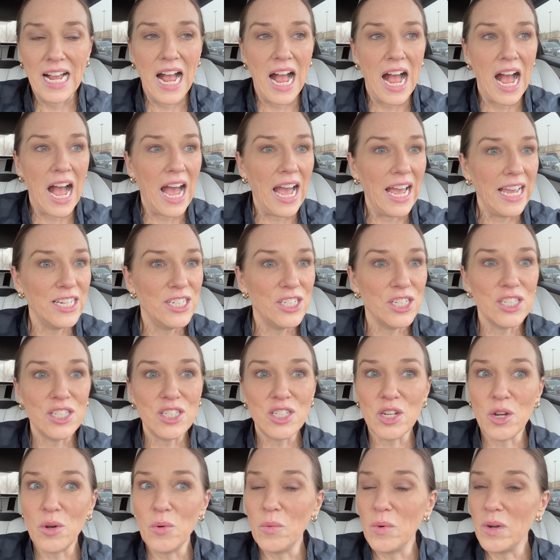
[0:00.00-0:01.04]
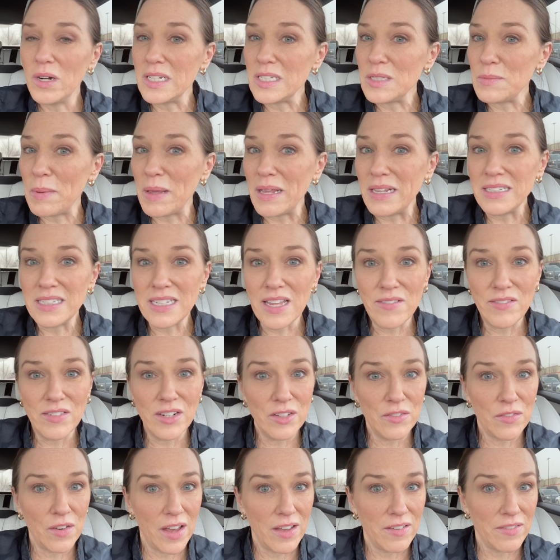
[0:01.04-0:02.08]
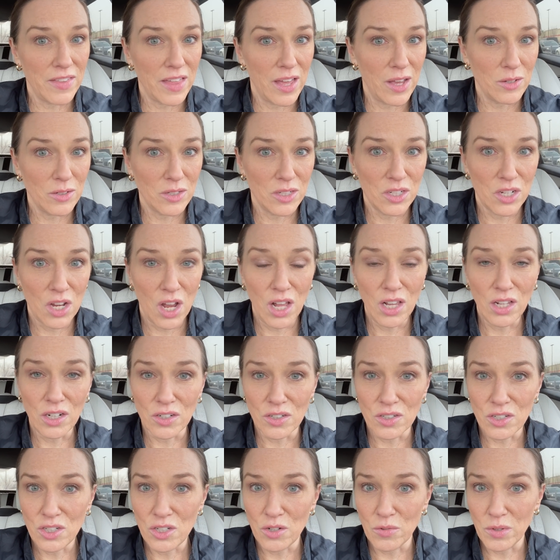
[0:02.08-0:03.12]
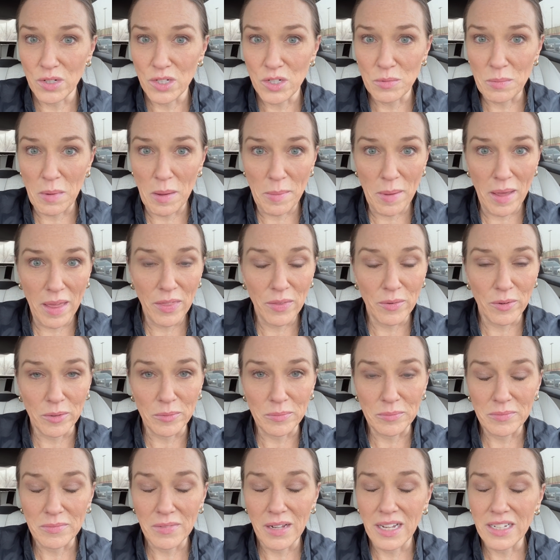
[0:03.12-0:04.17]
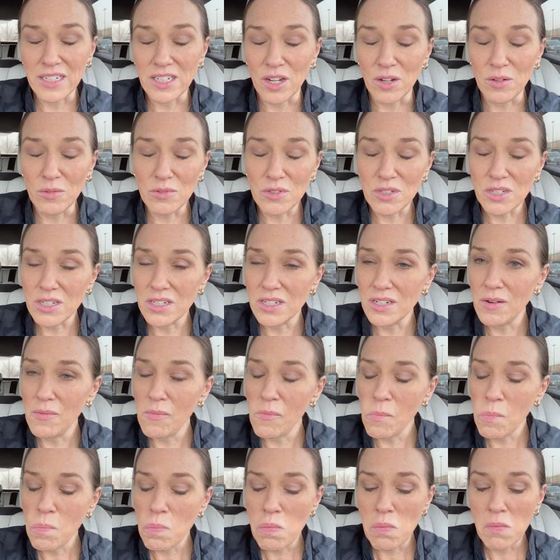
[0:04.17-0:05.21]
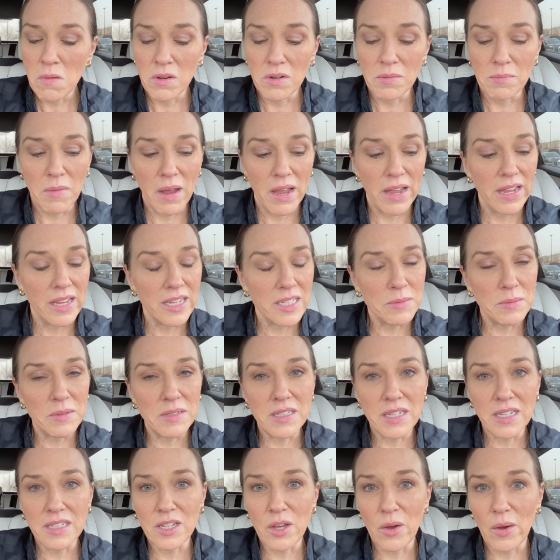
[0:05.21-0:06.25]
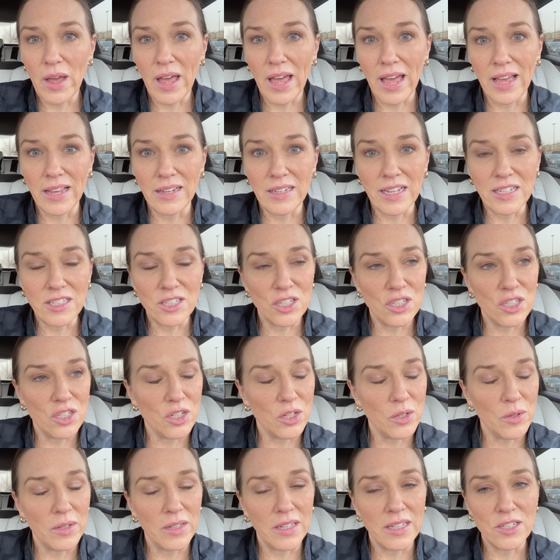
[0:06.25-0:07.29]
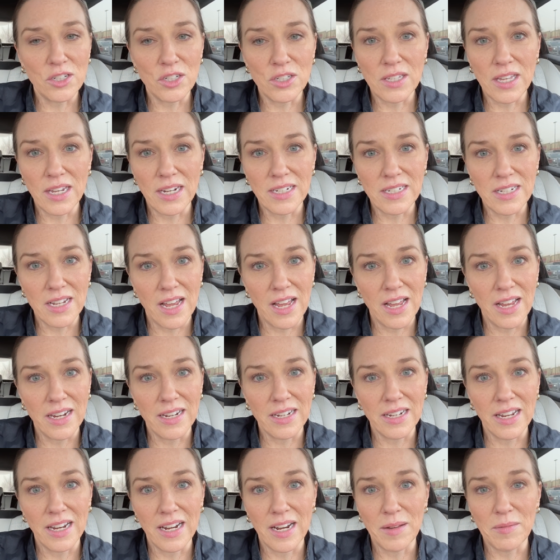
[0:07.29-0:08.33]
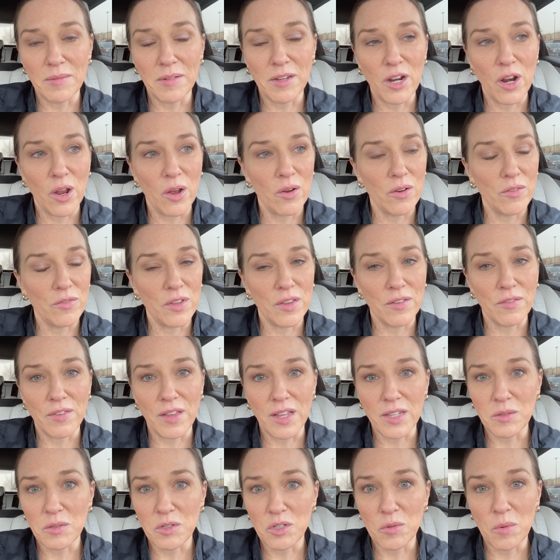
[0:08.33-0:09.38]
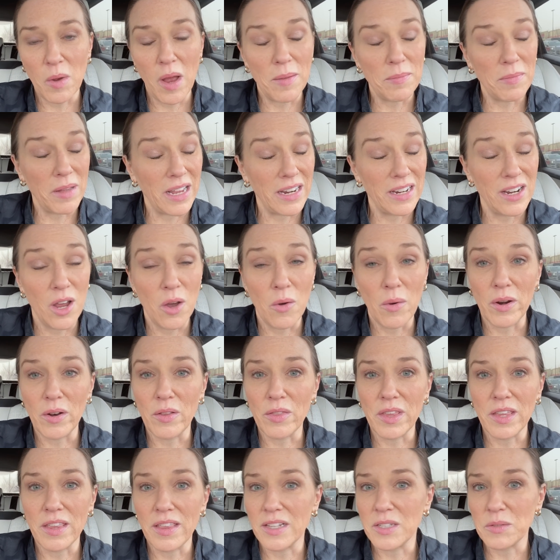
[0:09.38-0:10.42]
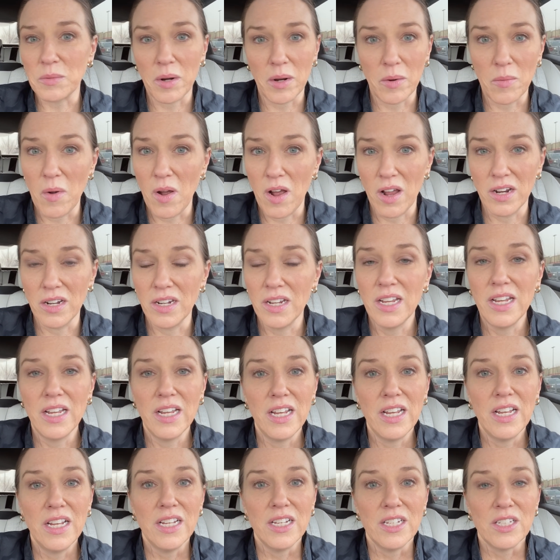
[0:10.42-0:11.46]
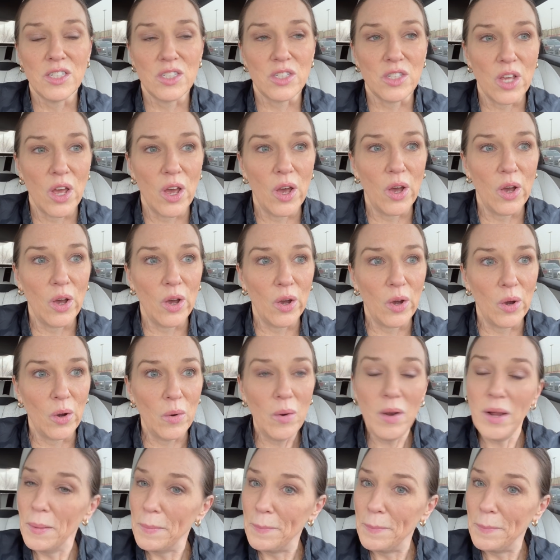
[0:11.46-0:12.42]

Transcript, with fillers: I just don't wanna spend seventy-five thousand dollars to redo my bathroom. I don't. My husband says, go ahead, let's just do it. Let's just get it done. And I'm, you know, if, if that's what you want, I'm like, no, I don't think that's what I want. So